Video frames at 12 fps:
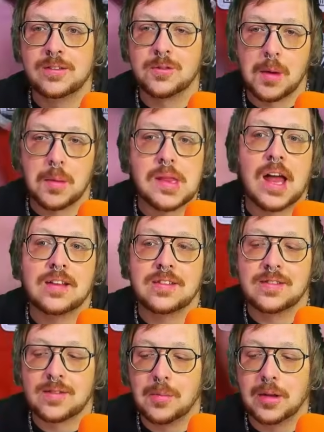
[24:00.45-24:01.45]
So maybe that is
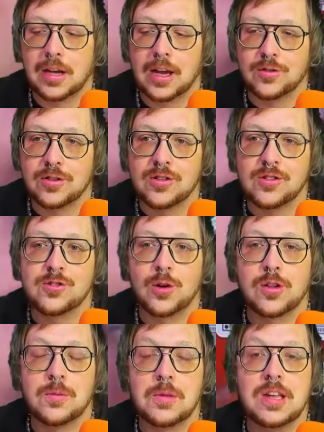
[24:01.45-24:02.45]
his obligation, to show
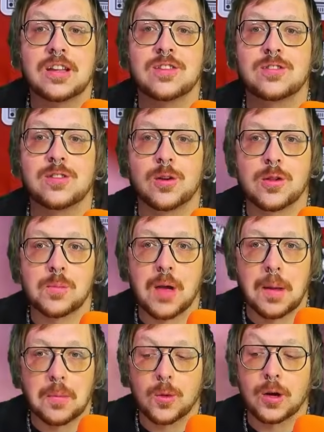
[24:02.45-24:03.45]
them he can still do the
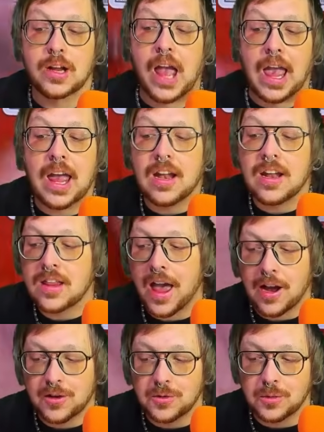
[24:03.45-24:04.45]
paperwork and the
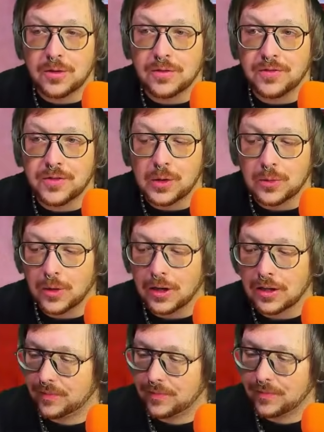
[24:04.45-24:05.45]
actual field
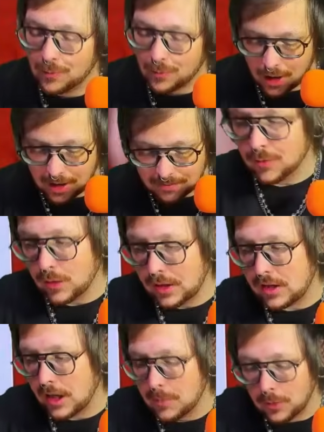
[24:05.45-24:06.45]
work Right.
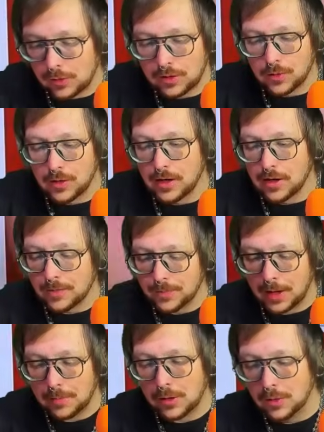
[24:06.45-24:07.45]
Reclaim old career.
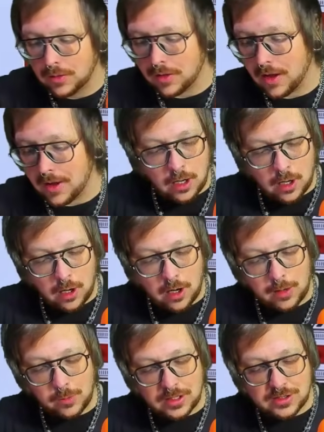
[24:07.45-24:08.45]
I'm cool with that. All
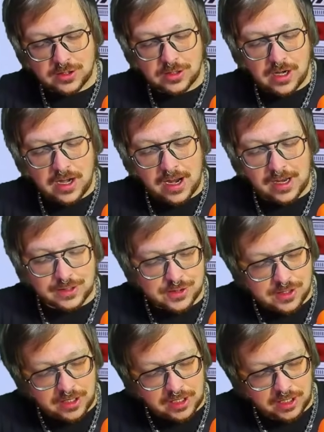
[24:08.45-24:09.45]
right, what's next,
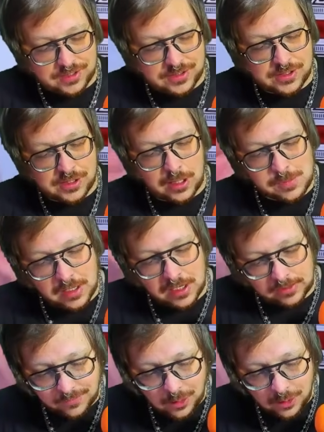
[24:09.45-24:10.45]
Nicholas? Tell
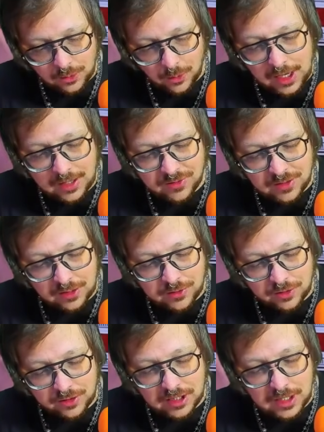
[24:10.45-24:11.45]
me. Create a
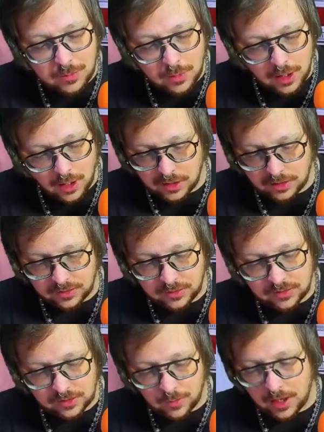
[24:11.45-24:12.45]
signature keyword
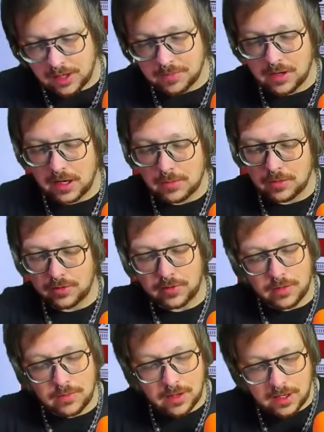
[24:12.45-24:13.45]
using the random tables.
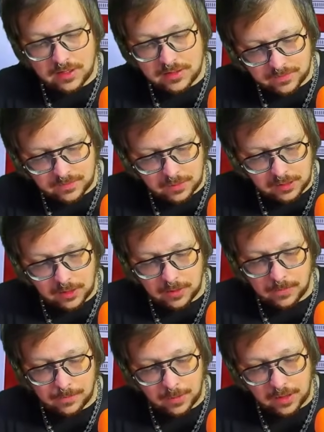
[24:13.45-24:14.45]
All right, here we
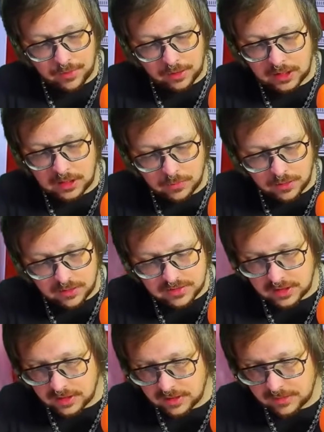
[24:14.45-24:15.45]
go. We have our keywords
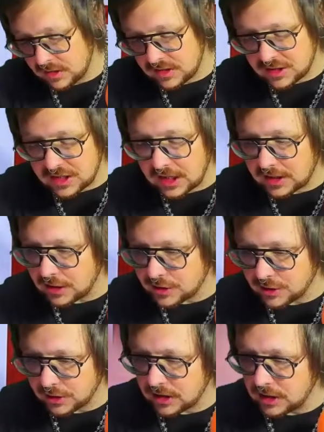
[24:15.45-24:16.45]
here.
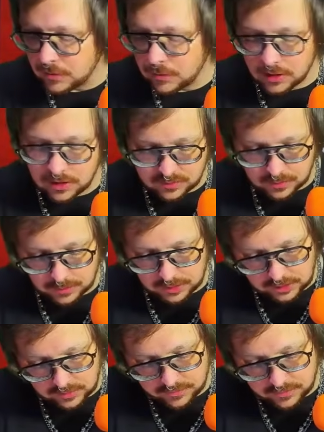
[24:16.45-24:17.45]
Signature keyword is what we're
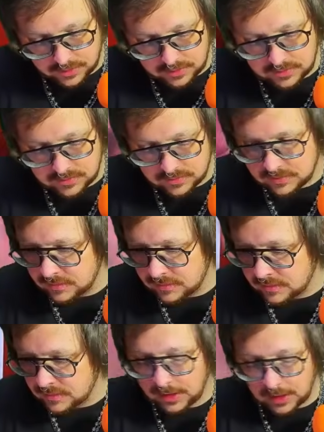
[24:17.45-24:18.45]
looking for.
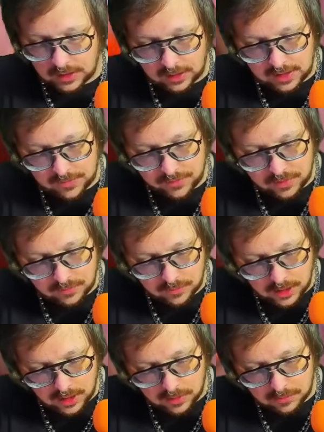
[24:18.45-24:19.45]
11?
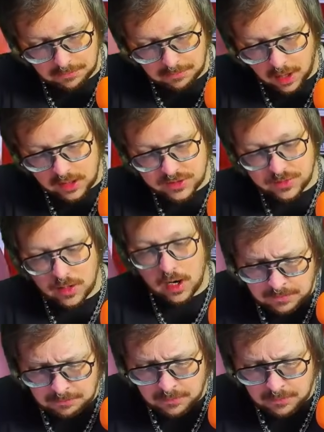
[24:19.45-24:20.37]
Wow. Mantra.